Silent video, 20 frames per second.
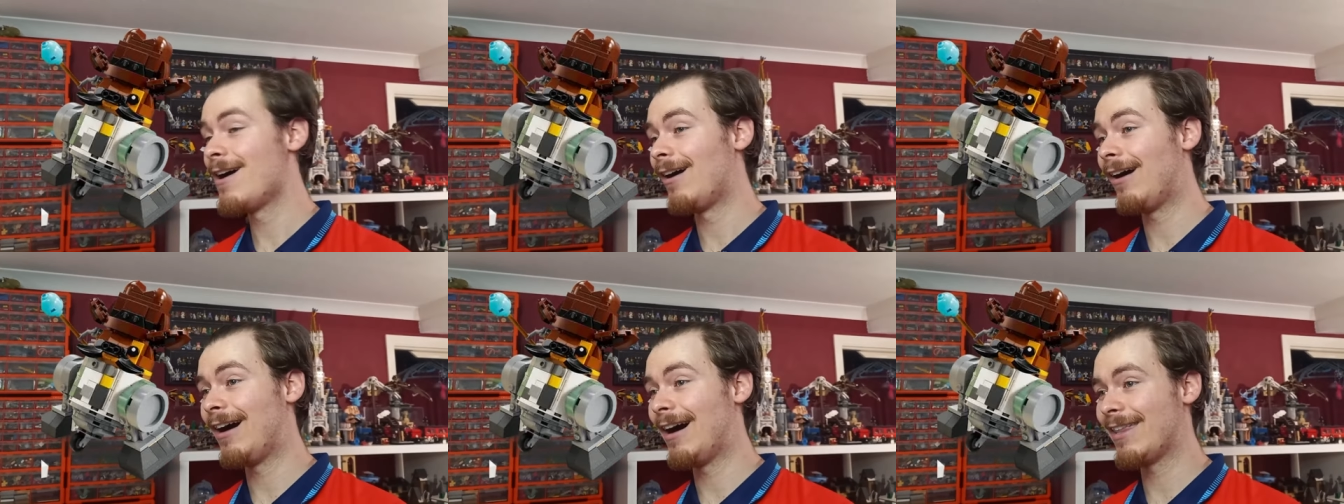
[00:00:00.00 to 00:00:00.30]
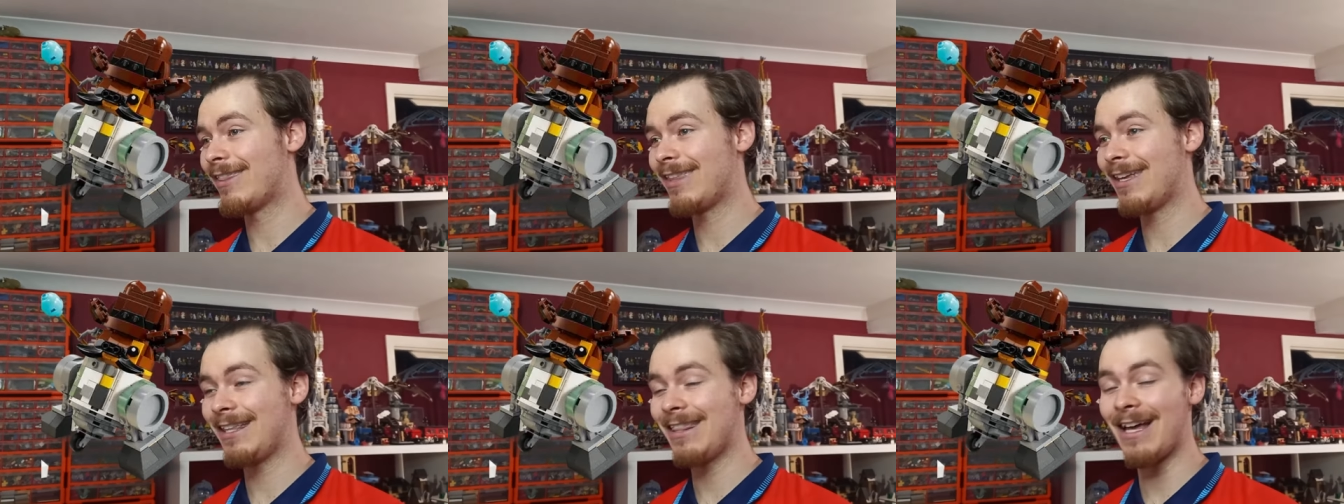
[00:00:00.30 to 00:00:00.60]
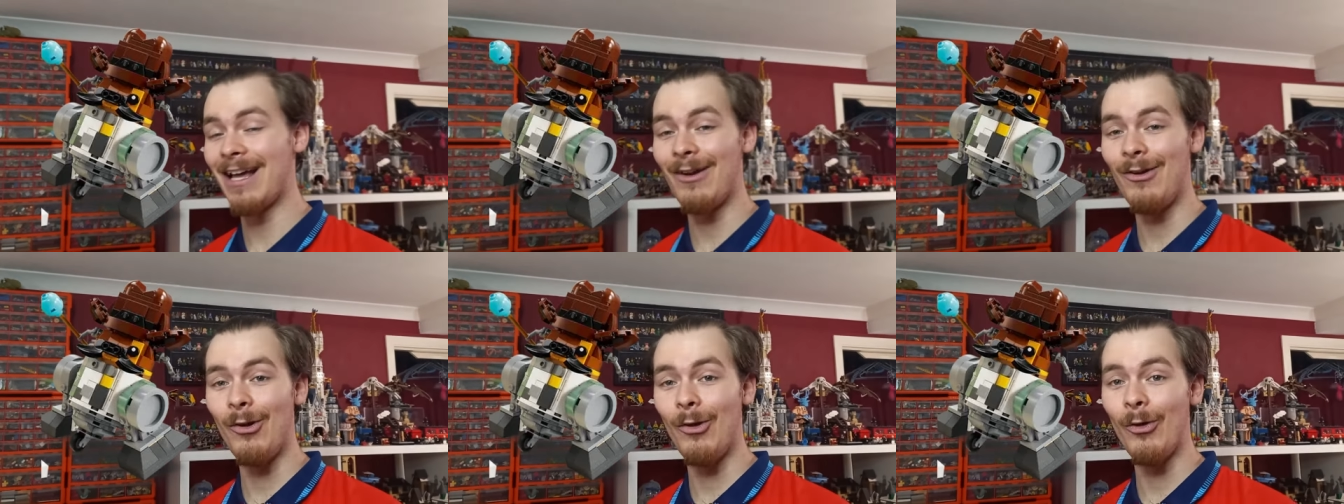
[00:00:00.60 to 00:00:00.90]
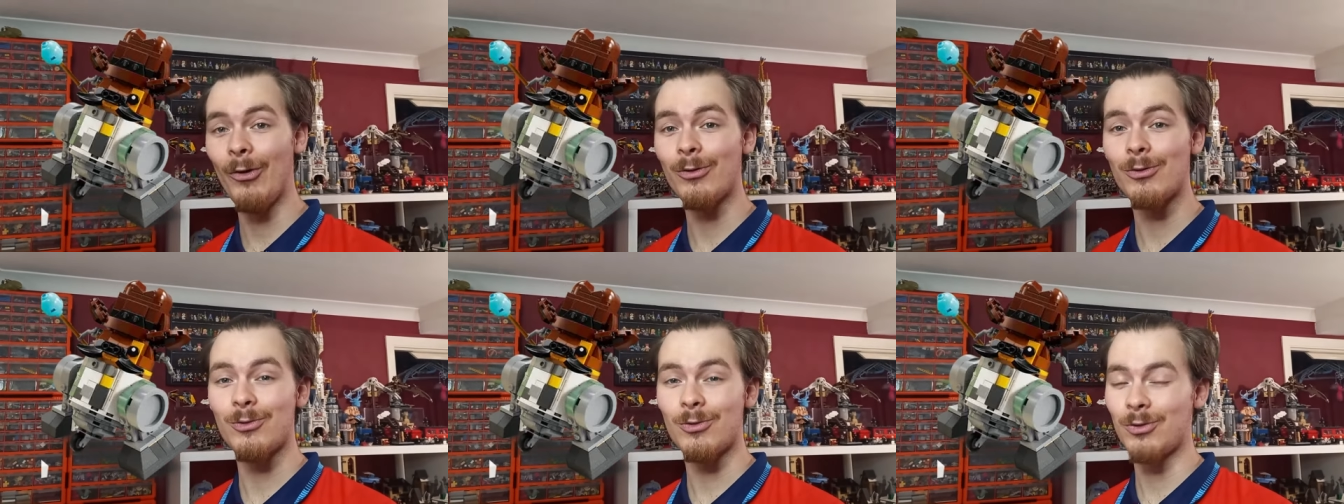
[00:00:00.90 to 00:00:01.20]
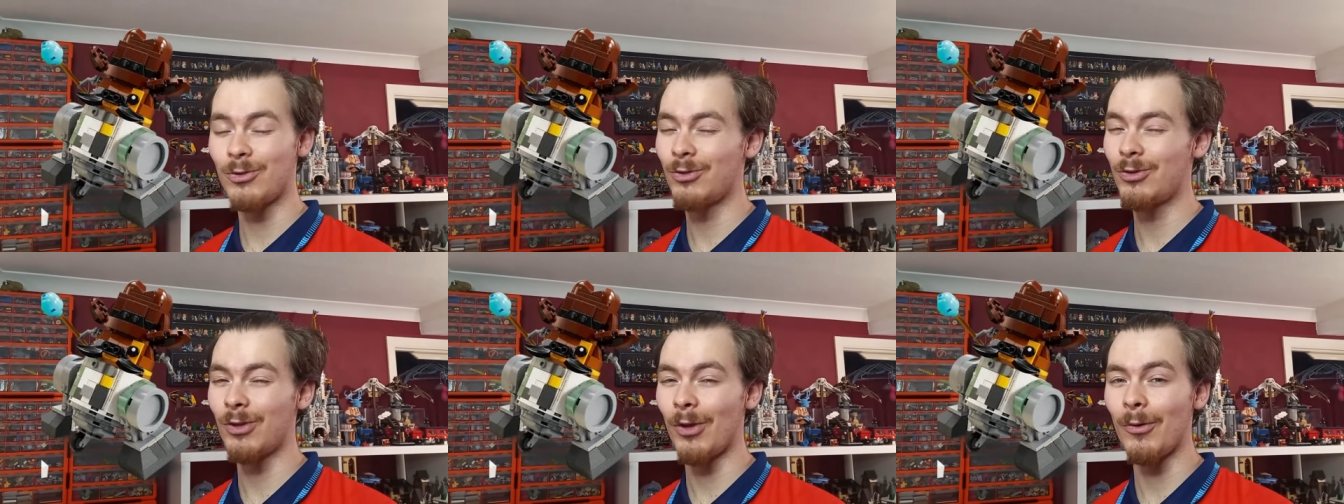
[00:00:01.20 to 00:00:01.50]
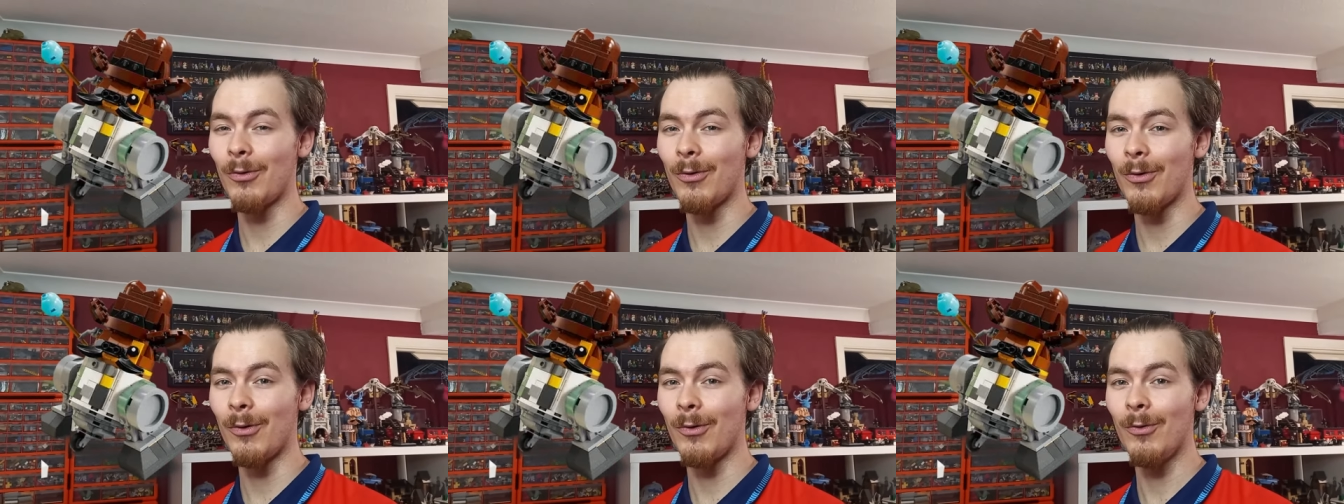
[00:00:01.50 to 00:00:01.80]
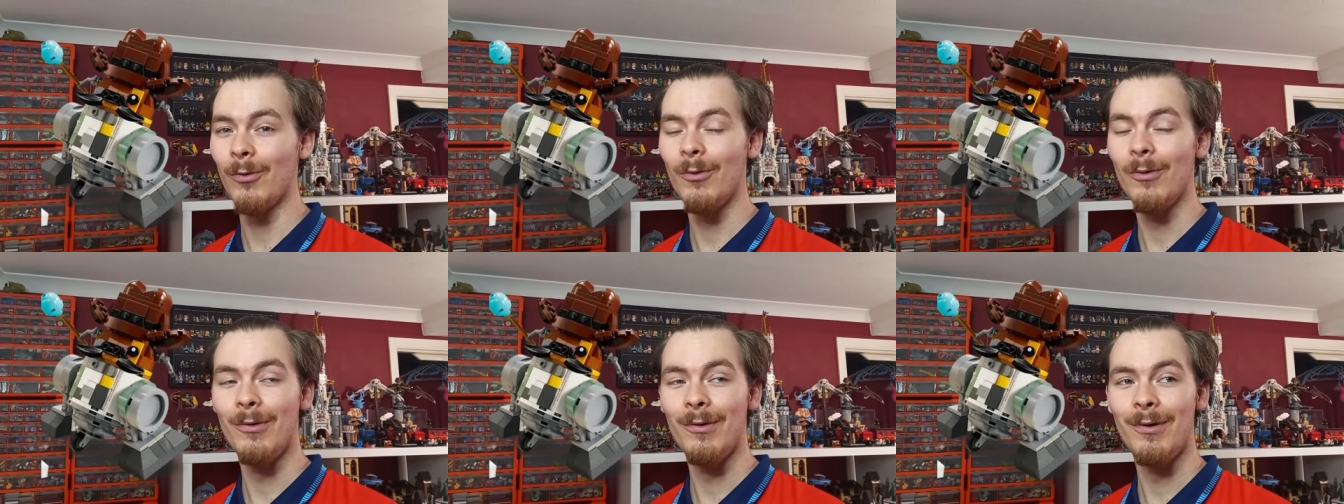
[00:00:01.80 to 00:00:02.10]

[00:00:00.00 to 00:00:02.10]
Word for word: I think that looks so cool.